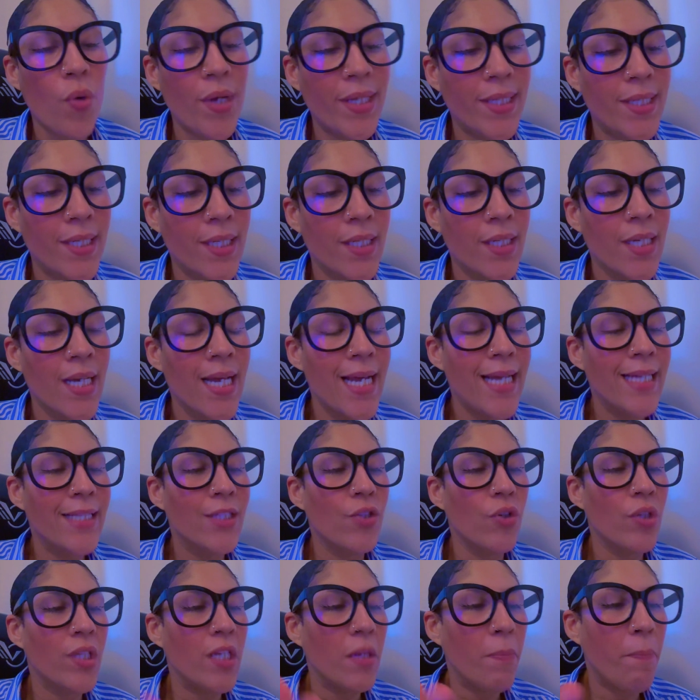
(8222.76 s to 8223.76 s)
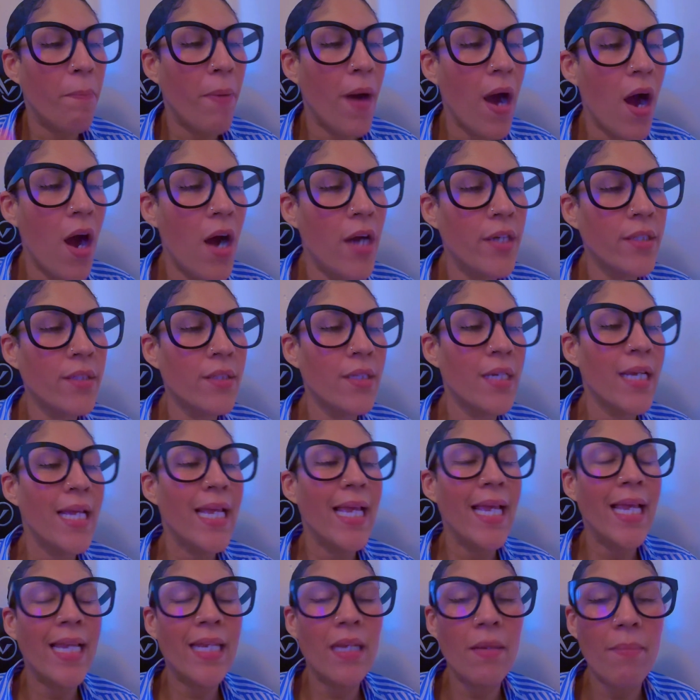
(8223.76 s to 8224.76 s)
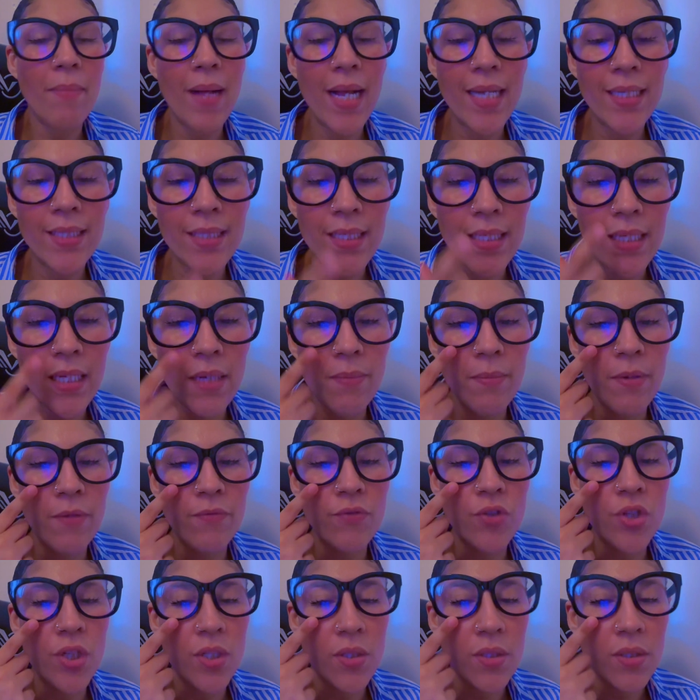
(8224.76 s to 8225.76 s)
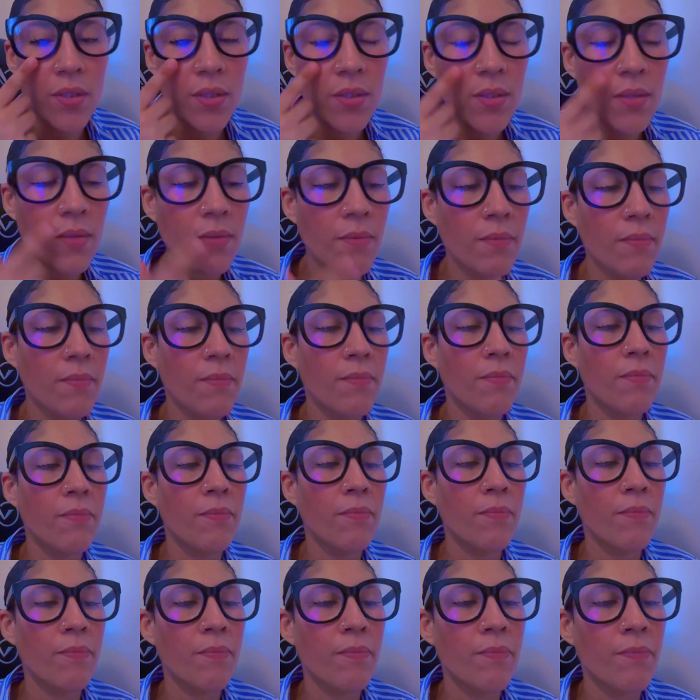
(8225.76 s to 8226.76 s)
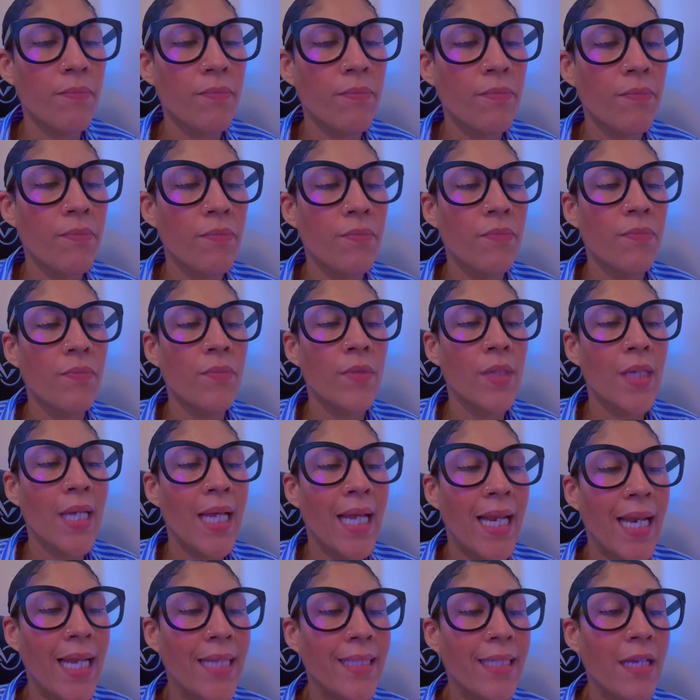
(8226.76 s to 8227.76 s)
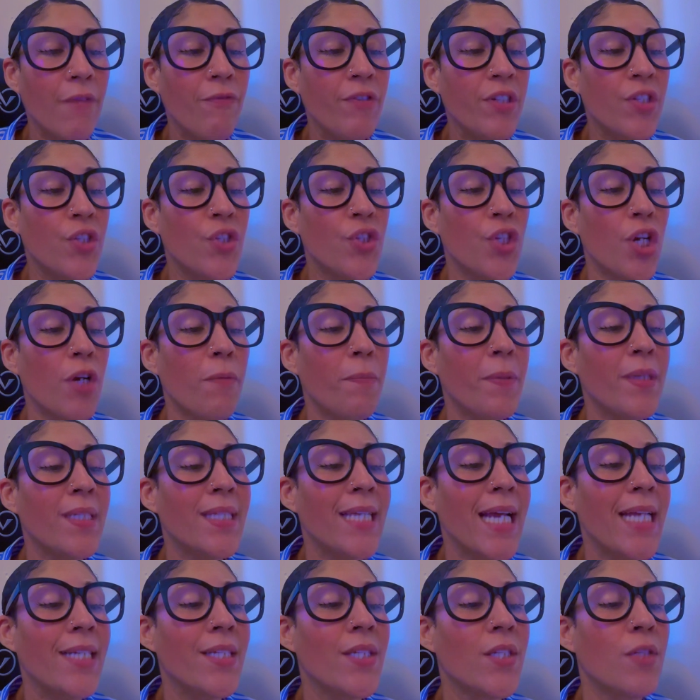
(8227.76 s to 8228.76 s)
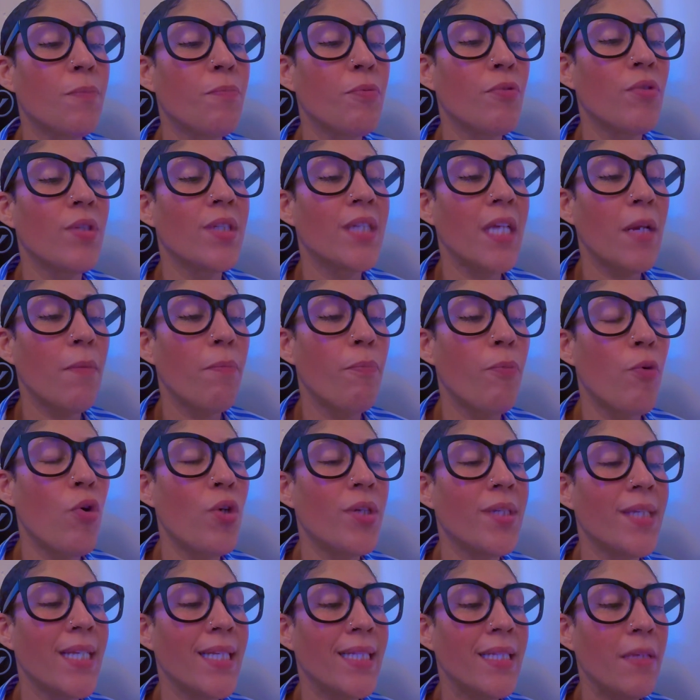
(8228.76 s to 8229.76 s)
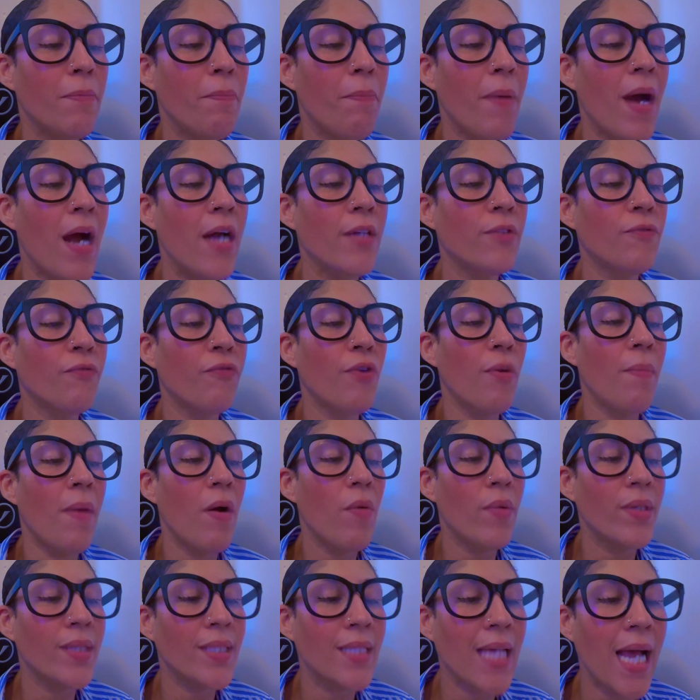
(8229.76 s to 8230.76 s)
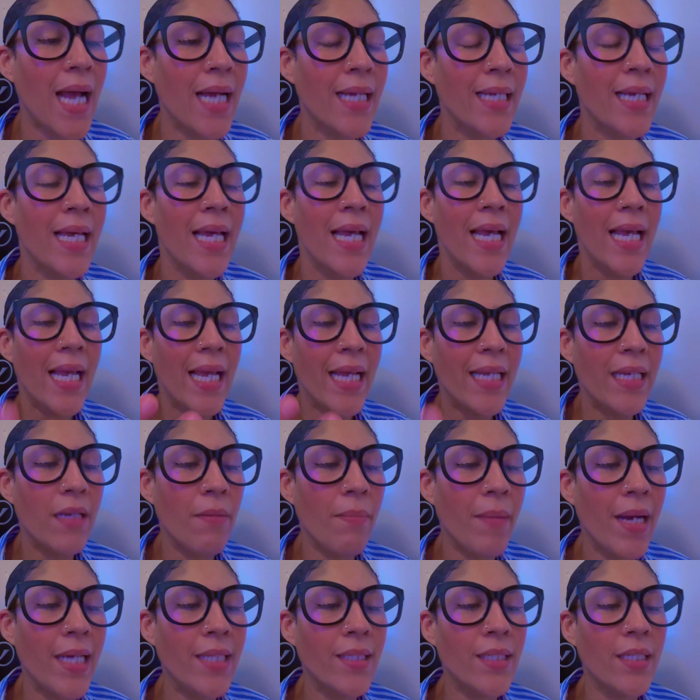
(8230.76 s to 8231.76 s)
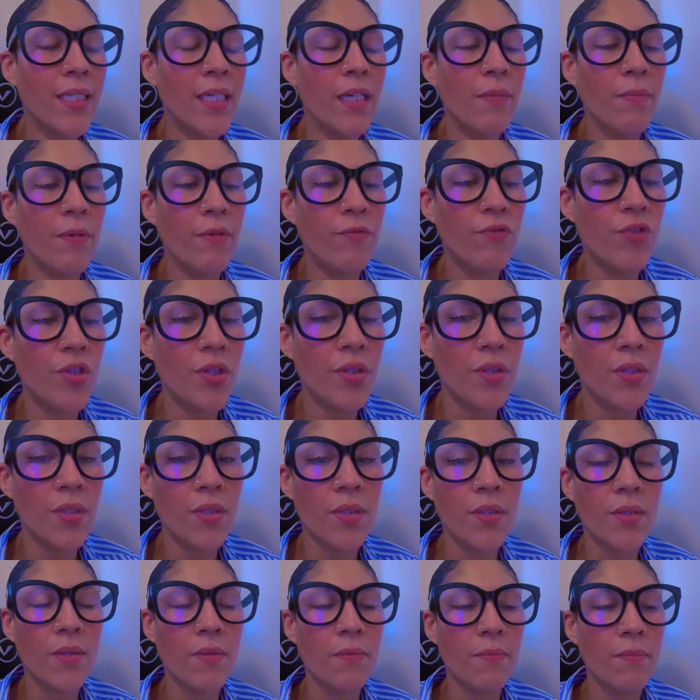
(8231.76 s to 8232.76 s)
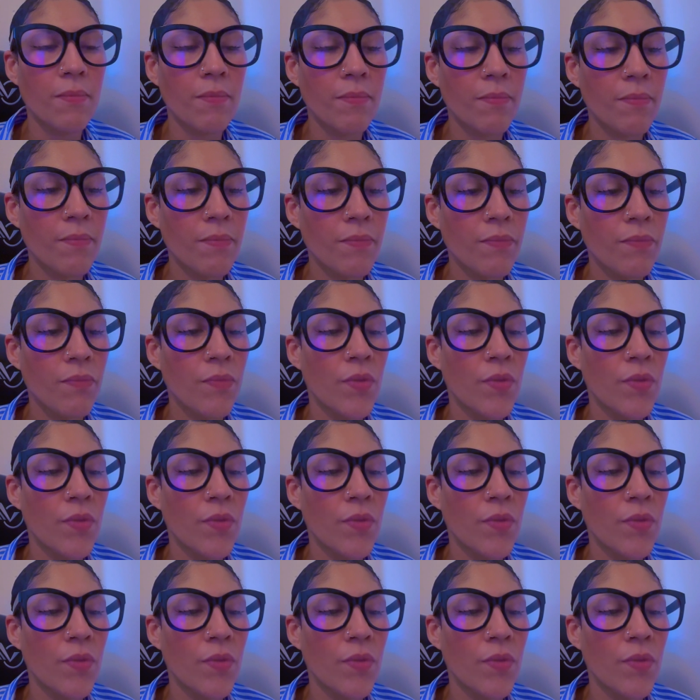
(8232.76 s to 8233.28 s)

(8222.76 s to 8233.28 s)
acquitted, to depart in the mighty name of Jesus. Let every serpentine spirit and poison depart from our tongue in the mighty name of Jesus.